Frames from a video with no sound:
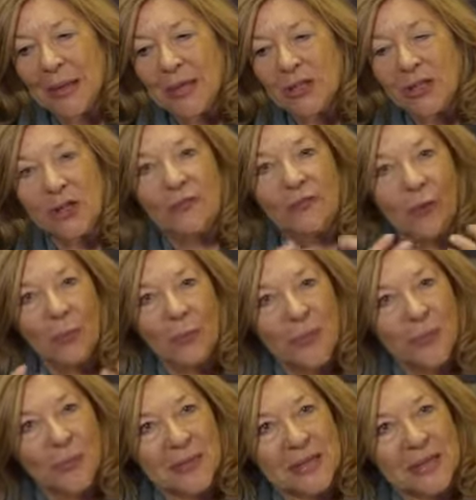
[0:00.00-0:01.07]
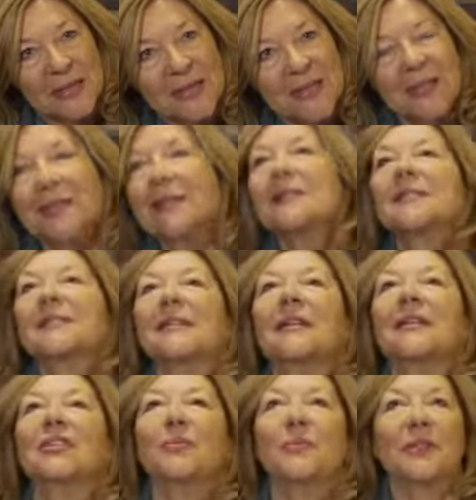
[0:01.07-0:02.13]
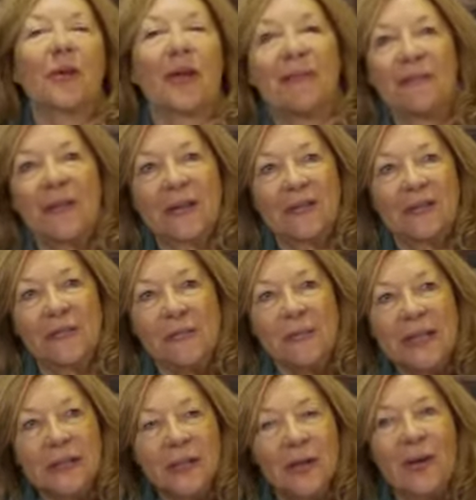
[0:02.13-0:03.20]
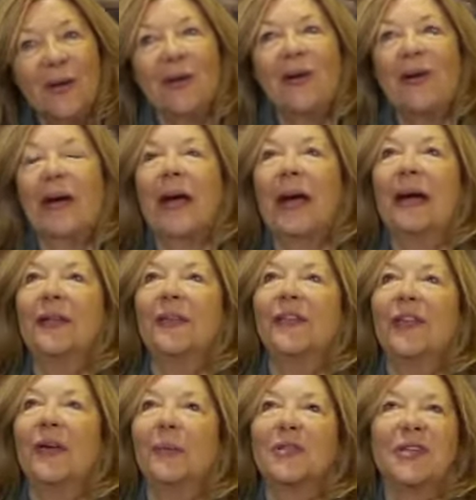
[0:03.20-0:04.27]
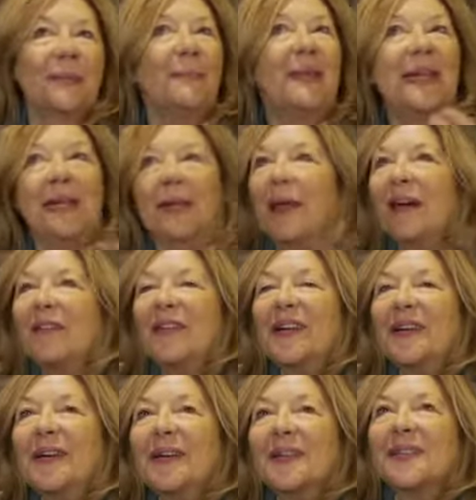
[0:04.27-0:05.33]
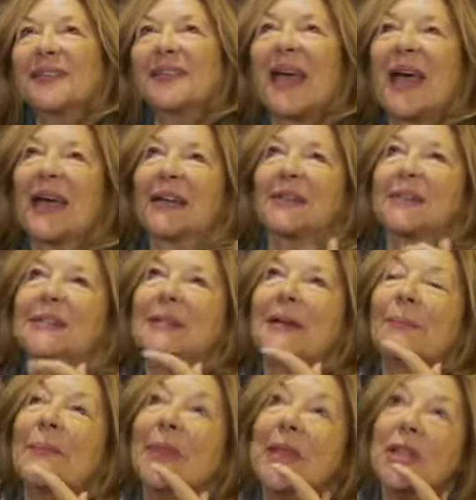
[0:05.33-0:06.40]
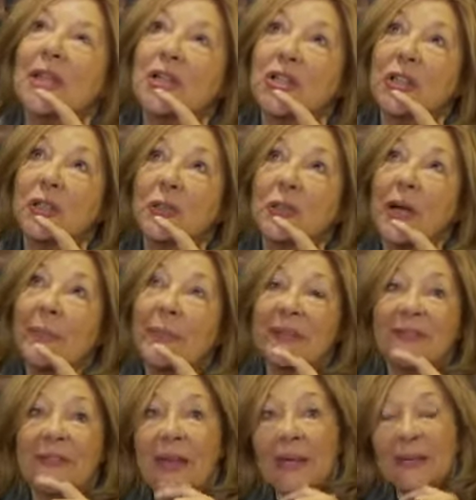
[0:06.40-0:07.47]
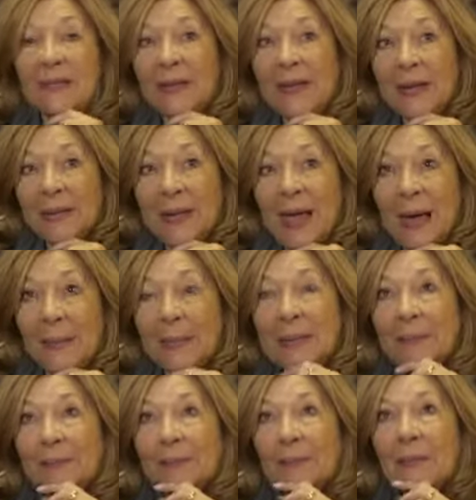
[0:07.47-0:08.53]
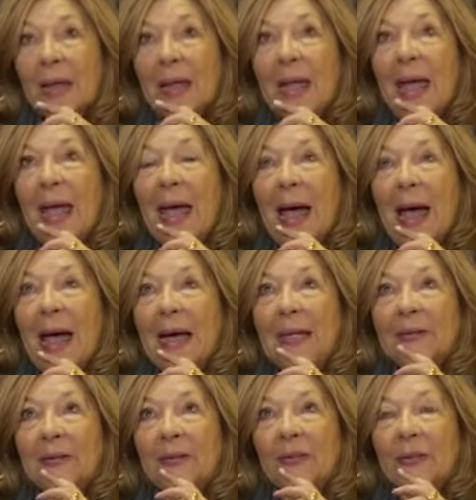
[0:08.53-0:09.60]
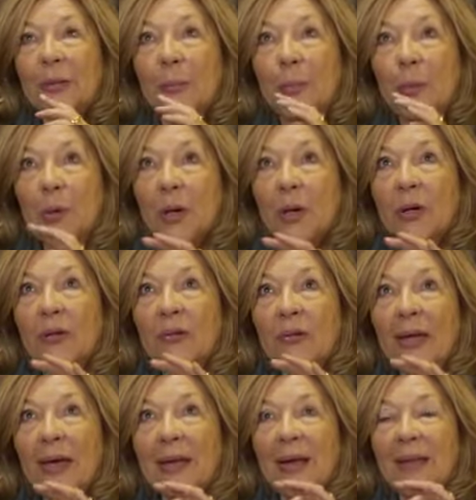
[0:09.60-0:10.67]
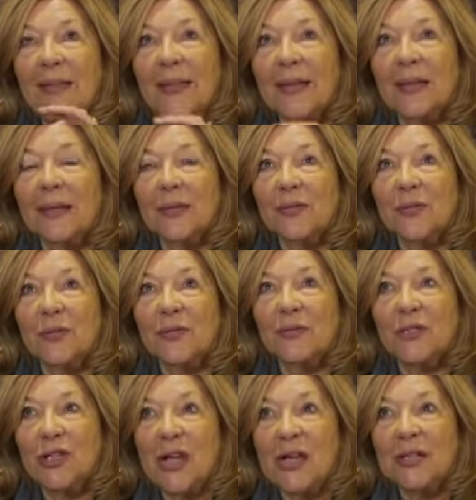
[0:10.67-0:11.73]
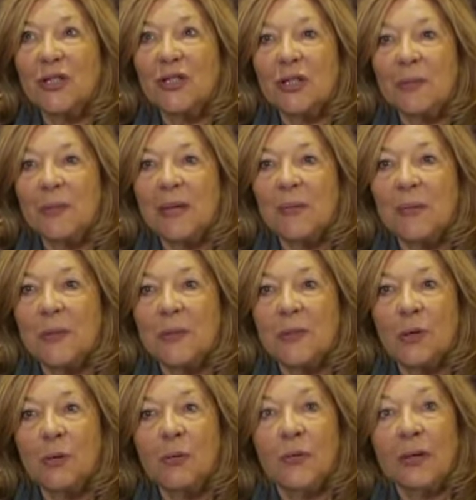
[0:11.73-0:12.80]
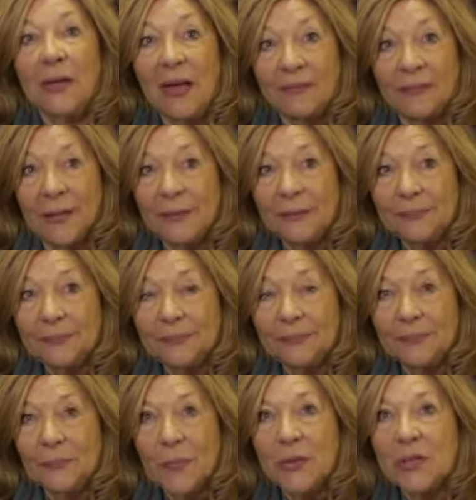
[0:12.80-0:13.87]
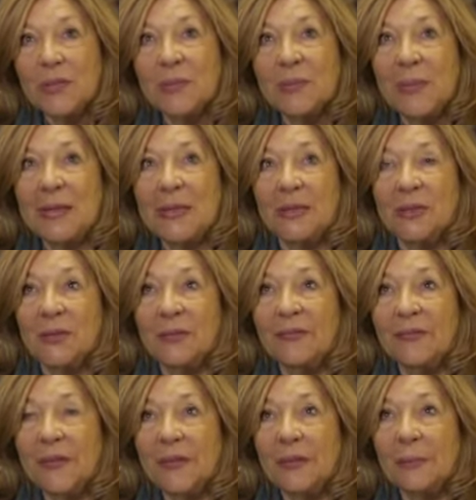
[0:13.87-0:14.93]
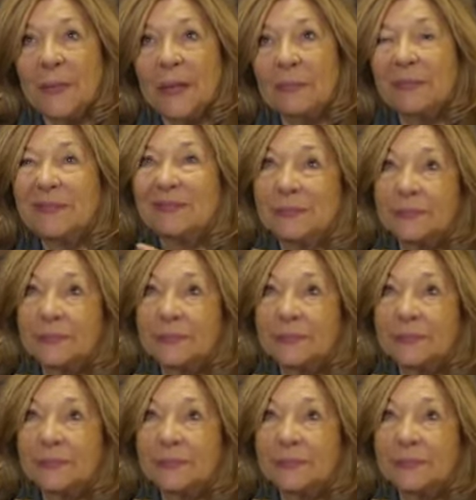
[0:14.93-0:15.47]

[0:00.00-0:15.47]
she fought with the resistance, and she was a great friend of Mitterrand, and she had many lovers, and she grew up in Vietnam. And the book that I think sort of changed me is called The Lover, which was made into a film,